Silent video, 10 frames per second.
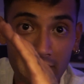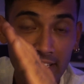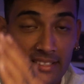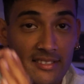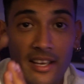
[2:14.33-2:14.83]

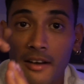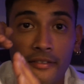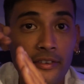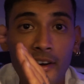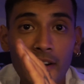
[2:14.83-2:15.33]

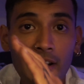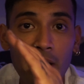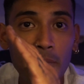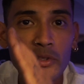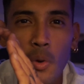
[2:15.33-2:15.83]
itself,
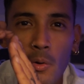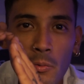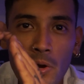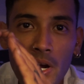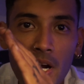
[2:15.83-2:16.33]
it was going
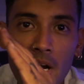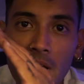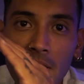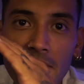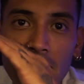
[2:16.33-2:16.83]

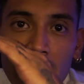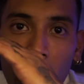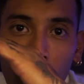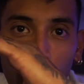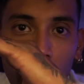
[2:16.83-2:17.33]
really
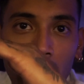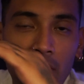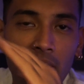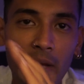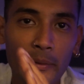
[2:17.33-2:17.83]
slow.
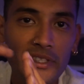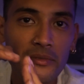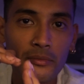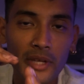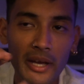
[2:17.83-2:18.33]
It
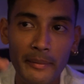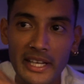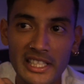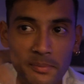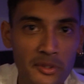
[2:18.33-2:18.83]
wasn't, I mean,
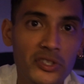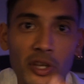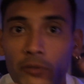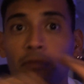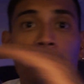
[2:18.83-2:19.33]
it's supposed to
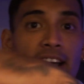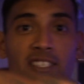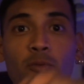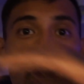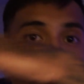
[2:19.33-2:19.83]
go fast with the